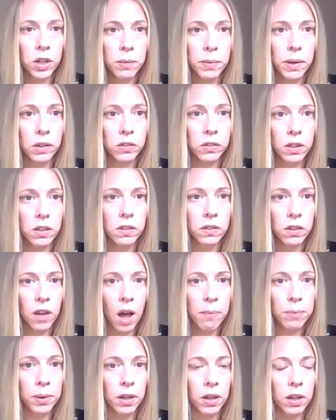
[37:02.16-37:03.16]
about these
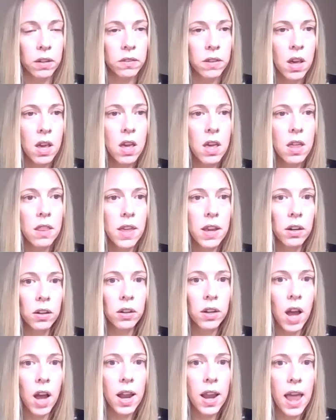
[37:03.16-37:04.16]
companies. They are
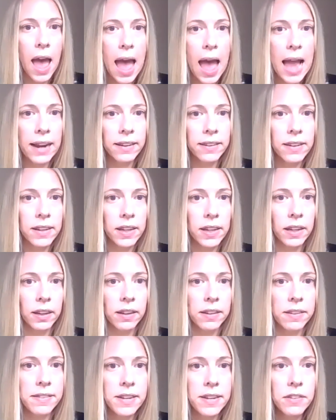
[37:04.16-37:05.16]
not
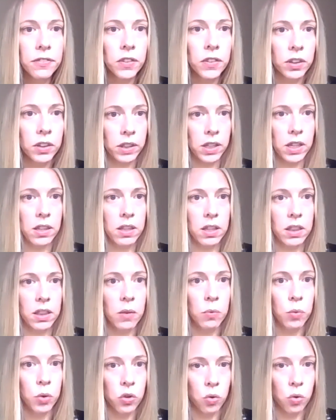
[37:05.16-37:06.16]
acting differently than they
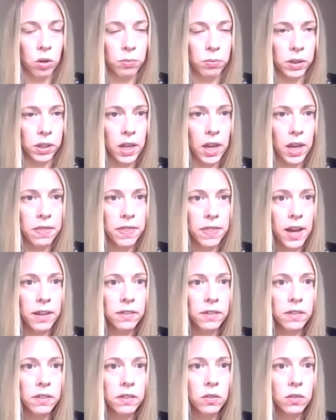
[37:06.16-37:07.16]
would normally. And
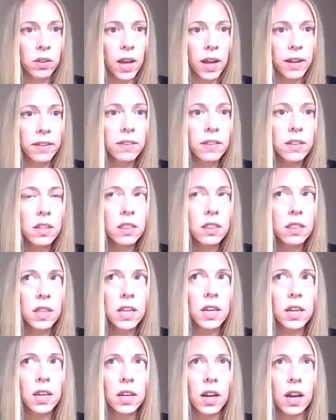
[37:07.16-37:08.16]
that's the
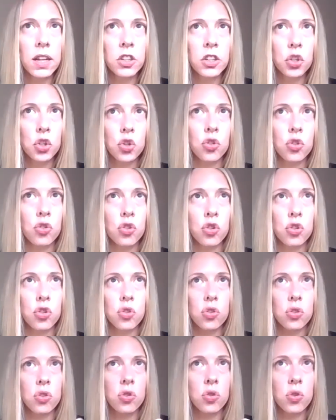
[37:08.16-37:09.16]
thing I
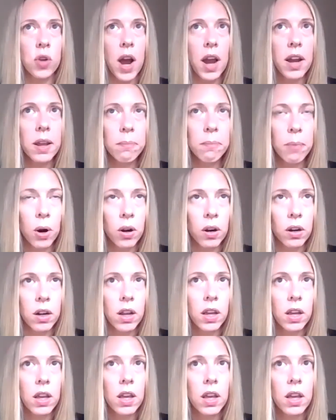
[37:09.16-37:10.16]
try to impart
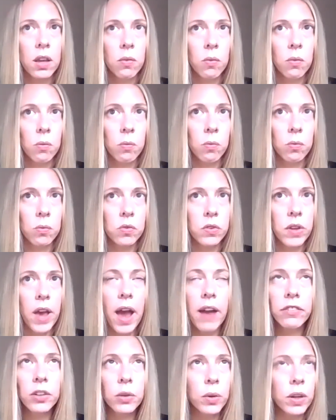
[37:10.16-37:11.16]
to
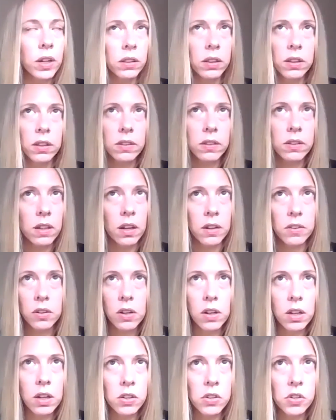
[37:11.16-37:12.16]
everyone, at least that I
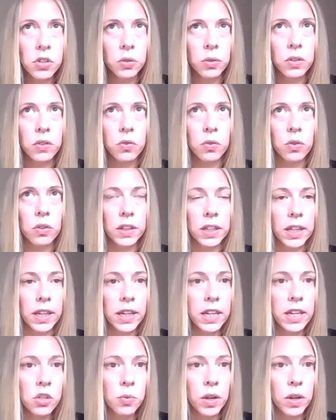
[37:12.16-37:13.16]
talk to and sort of
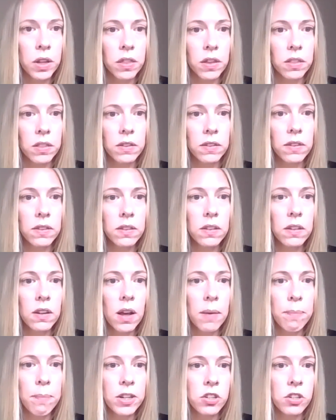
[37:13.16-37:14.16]
engage with, that this isn't
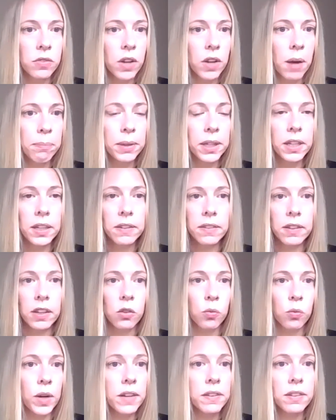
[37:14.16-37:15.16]
a bunch of companies like
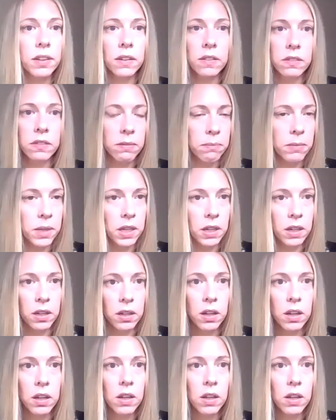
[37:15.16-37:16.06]
racing to